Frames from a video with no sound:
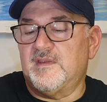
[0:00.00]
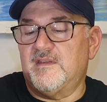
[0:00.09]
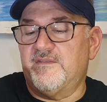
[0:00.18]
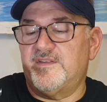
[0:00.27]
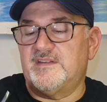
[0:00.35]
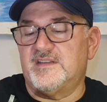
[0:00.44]

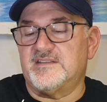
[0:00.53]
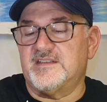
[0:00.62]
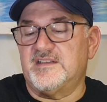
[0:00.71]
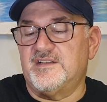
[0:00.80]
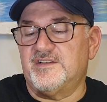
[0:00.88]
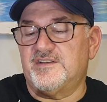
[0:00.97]
If it
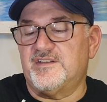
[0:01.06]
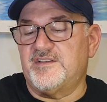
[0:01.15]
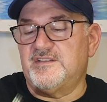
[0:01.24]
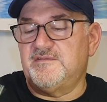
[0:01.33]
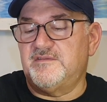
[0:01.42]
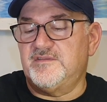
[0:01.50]
doesn't look
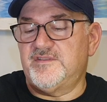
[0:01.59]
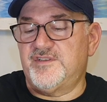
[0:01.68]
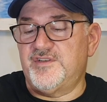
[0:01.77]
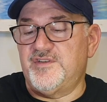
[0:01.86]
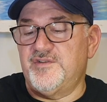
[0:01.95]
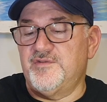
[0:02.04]
good to
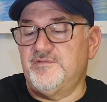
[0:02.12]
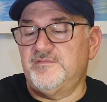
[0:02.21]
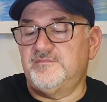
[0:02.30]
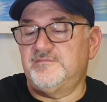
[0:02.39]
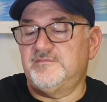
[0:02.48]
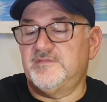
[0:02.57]
you,
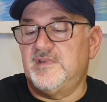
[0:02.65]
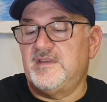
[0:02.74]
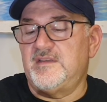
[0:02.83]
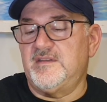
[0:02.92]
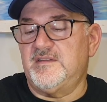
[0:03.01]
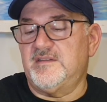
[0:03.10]

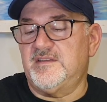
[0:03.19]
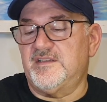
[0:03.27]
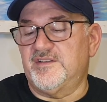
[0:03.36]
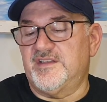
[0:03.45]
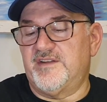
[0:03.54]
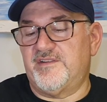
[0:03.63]

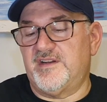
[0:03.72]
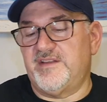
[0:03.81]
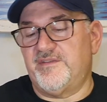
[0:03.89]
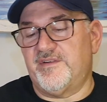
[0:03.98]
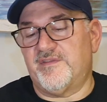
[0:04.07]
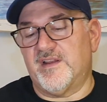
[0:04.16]
it'll never leave
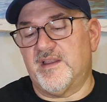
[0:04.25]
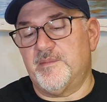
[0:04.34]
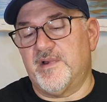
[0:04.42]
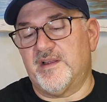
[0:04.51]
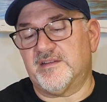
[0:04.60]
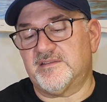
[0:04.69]
your fly
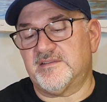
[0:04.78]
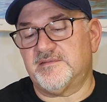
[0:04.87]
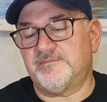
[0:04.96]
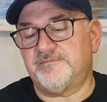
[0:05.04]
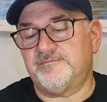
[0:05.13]
box.